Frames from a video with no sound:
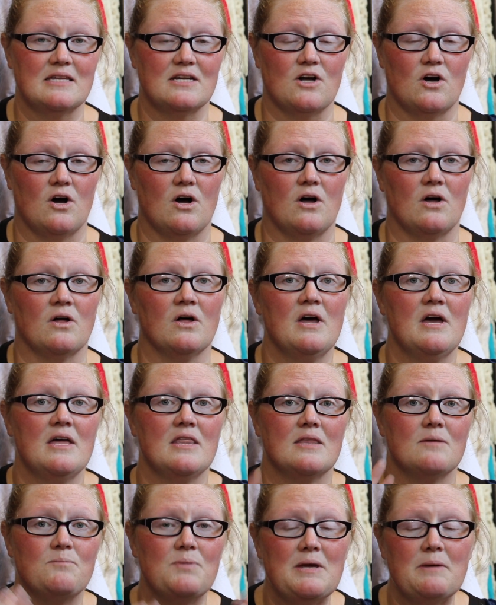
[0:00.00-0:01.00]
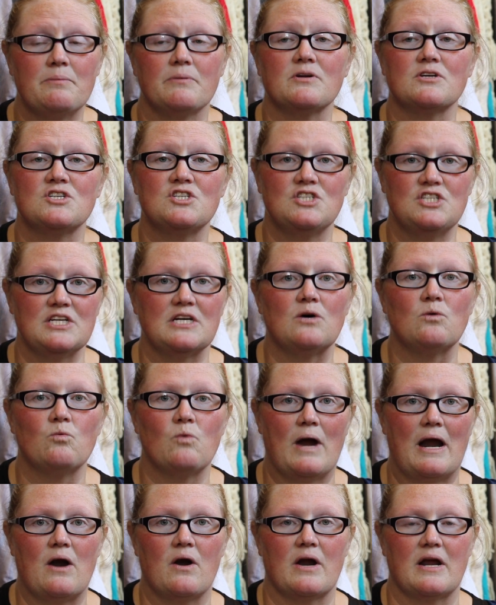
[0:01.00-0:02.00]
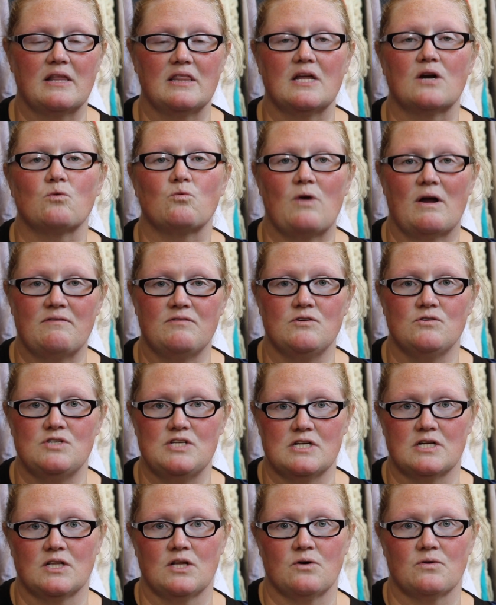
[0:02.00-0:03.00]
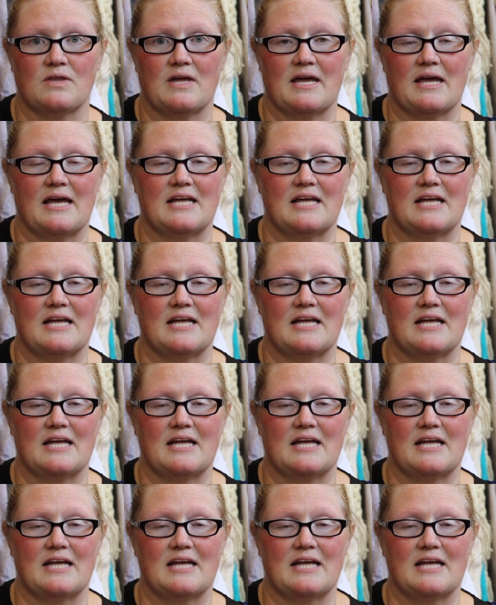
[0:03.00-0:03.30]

it all, the people are still wearing their refugee clothing.